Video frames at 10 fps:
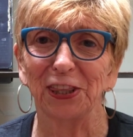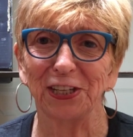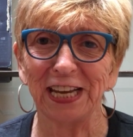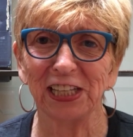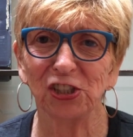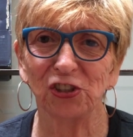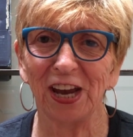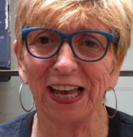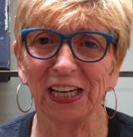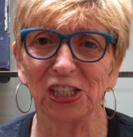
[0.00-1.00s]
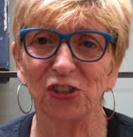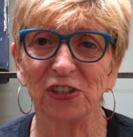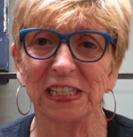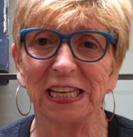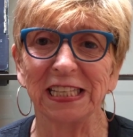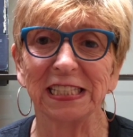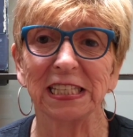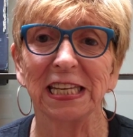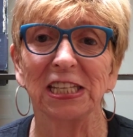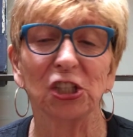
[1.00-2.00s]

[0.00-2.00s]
The next challenge is